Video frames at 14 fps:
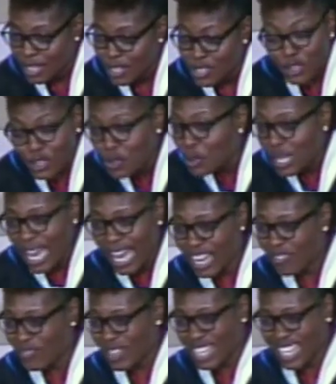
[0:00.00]
So you can't
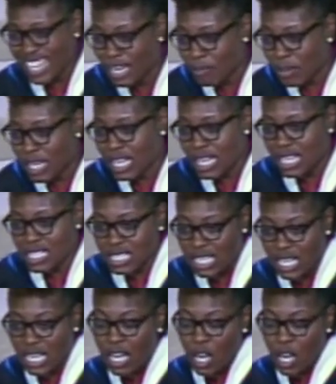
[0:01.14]
forget it, because, see,